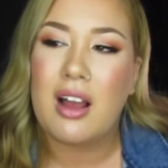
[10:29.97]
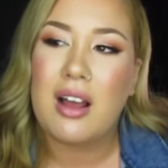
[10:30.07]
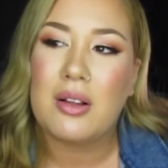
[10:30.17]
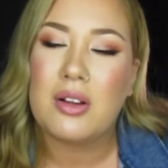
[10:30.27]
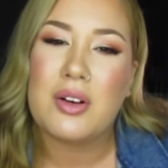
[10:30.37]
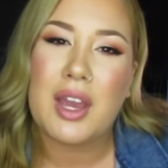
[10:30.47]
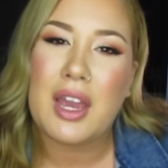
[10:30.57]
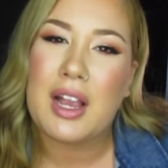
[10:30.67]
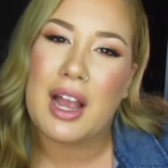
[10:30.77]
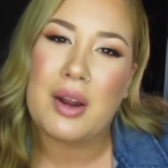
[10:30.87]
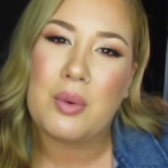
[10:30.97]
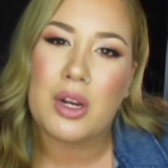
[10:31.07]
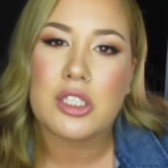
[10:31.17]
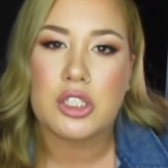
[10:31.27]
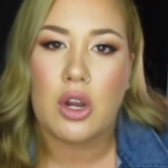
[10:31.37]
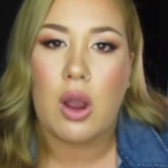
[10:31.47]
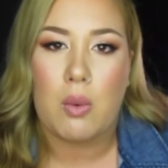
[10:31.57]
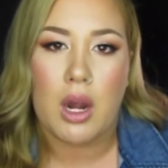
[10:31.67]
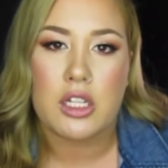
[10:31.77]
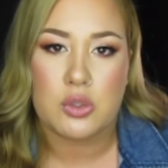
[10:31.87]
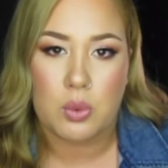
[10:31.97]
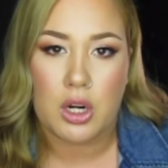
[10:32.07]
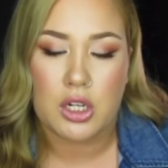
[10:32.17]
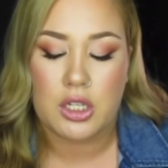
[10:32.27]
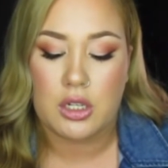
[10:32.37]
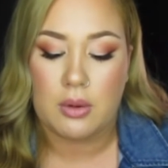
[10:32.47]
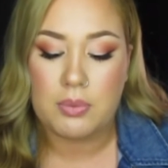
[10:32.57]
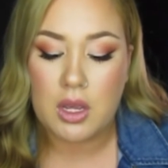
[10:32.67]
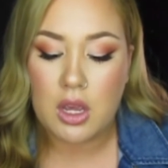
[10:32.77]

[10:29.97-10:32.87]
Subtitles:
oh okay, it kind of worked. No, I want it to work, you know.